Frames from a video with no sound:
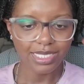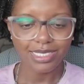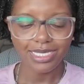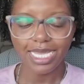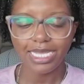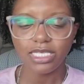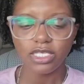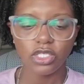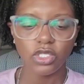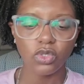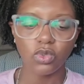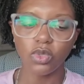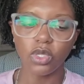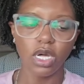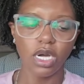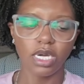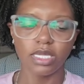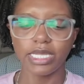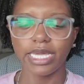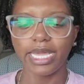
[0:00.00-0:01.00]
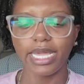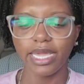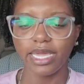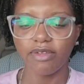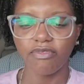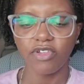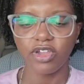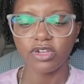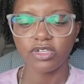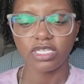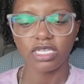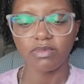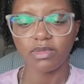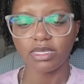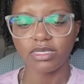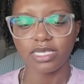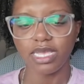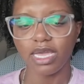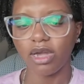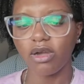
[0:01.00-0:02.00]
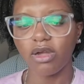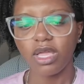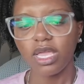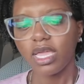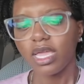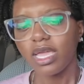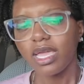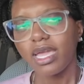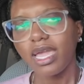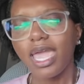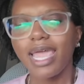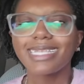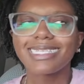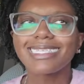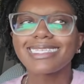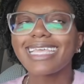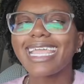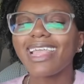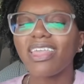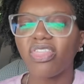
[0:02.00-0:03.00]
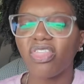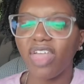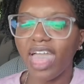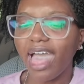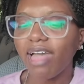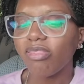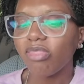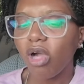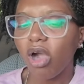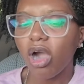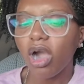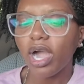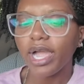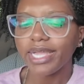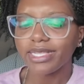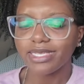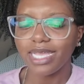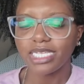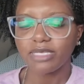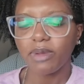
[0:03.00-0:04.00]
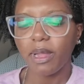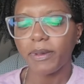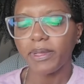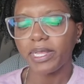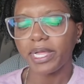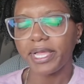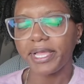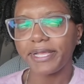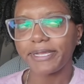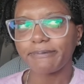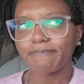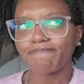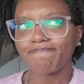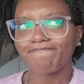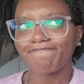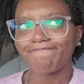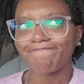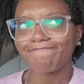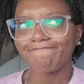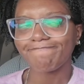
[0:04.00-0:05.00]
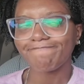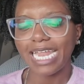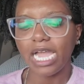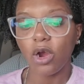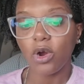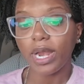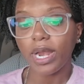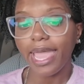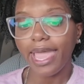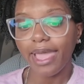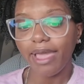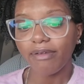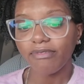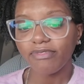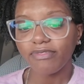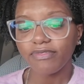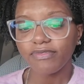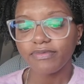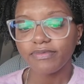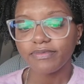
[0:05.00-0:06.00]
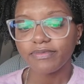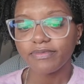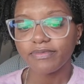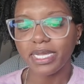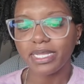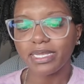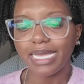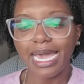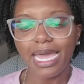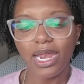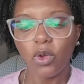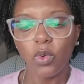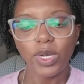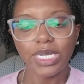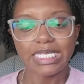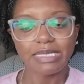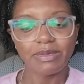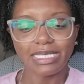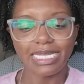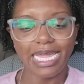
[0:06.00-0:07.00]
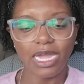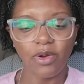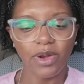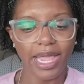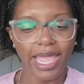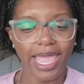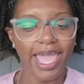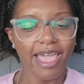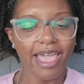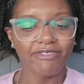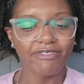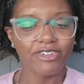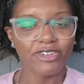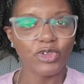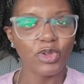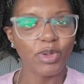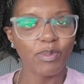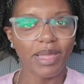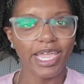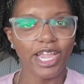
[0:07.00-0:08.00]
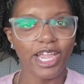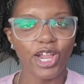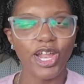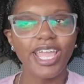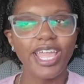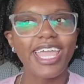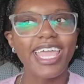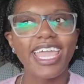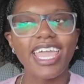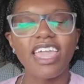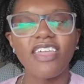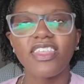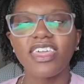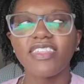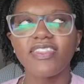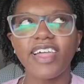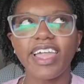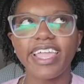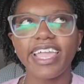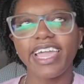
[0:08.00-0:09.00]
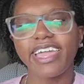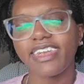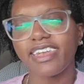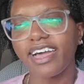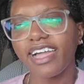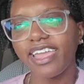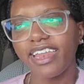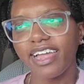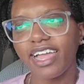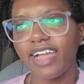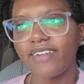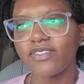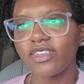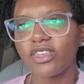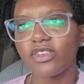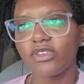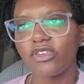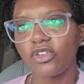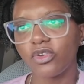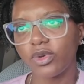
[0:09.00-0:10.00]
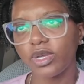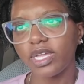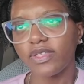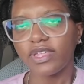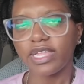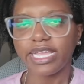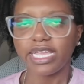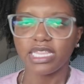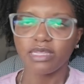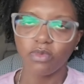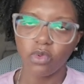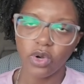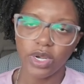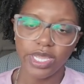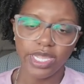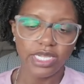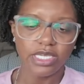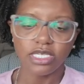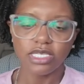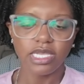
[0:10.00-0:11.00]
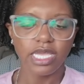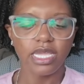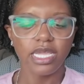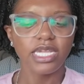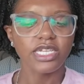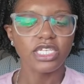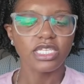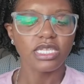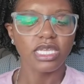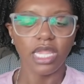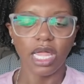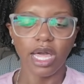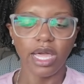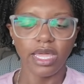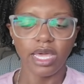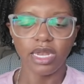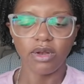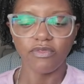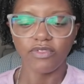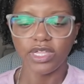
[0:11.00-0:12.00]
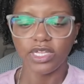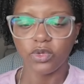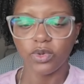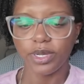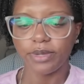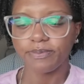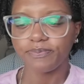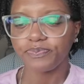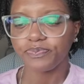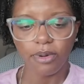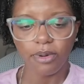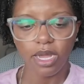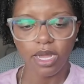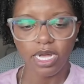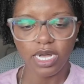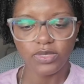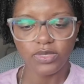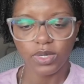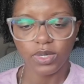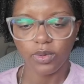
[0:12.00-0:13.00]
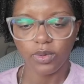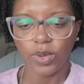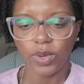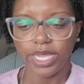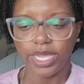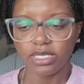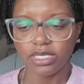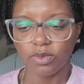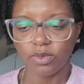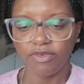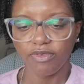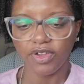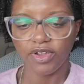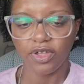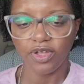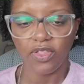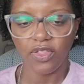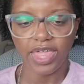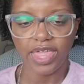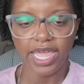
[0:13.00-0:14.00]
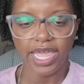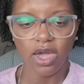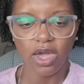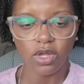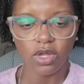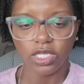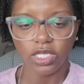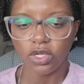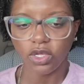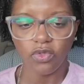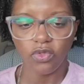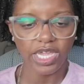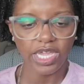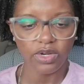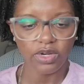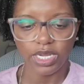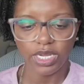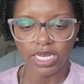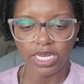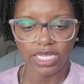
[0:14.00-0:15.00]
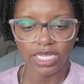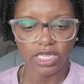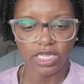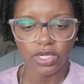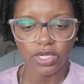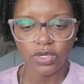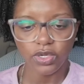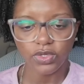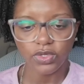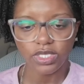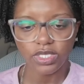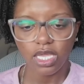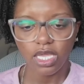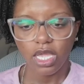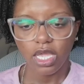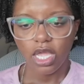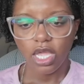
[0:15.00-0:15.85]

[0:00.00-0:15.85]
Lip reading: it takes too long. Like I gotta figure something else out. It doesn't take that long. It takes probably like an hour and a half, but I don't want to spend an hour and a half on doing my hair. And then like at night I have to do it, and then like in the morning, it's just a lot. I don't feel like doing it. The bras, we're gonna wait until we figure all that out. Clothing, I don't need any clothes.